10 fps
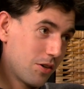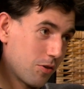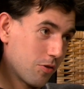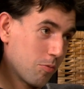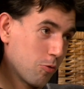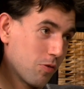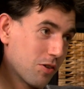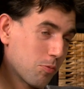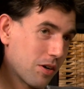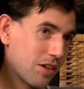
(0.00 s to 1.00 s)
older
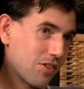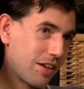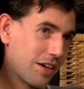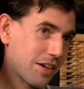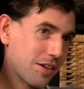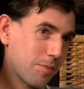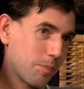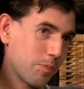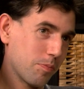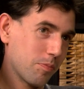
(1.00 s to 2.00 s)
movies where it's like,
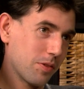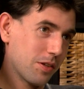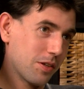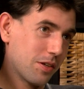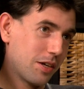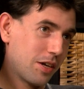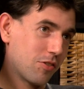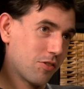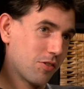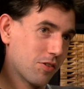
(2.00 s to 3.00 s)

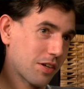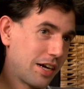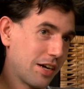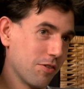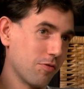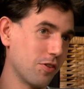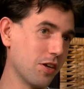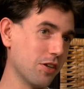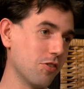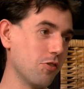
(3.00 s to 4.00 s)
it's
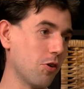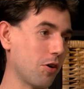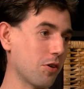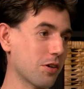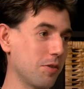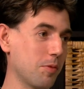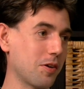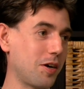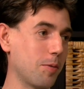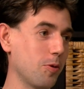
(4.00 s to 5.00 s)
dark and
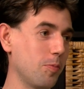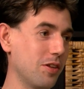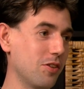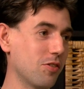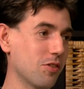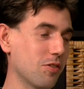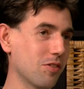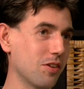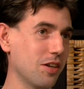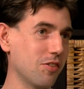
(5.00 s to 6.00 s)
macabre, but it's
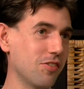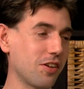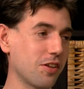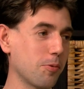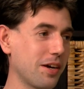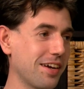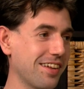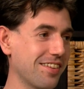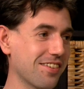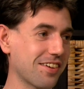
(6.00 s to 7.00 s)
in a silly way,
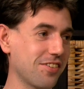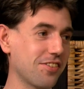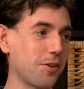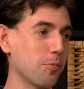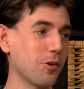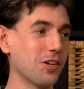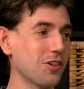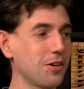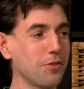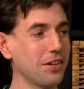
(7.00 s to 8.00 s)
and it's like a
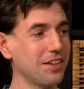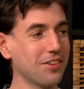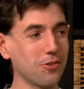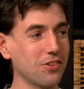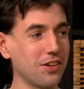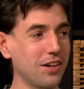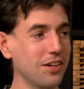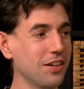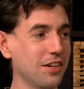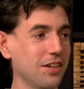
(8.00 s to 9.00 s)
celebration of it. So it's not
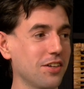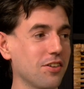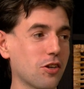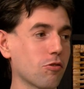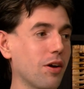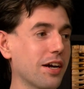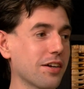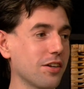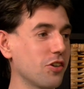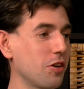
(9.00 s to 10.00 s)
trying
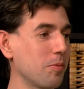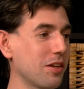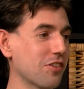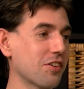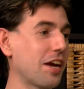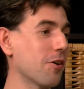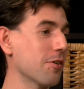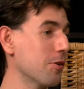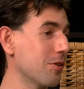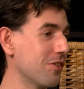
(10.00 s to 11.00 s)
to legitimately scare
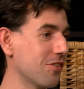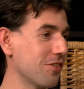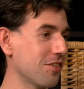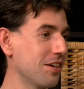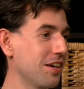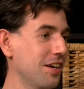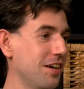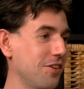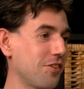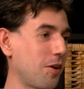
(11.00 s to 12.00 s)
you. It's just
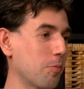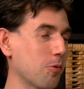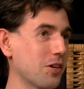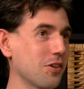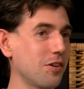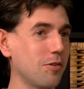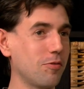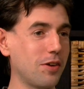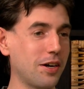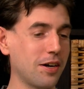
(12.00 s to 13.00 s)
a celebration
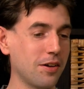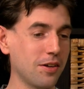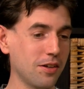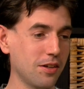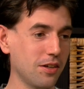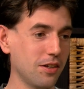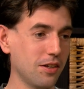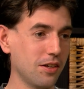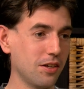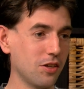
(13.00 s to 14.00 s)
of
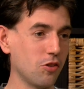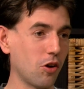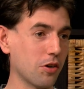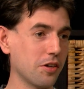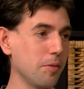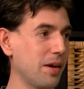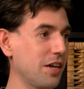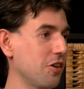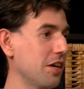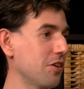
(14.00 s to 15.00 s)
dark
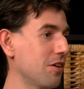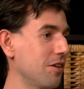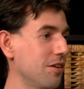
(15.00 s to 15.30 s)
imagination.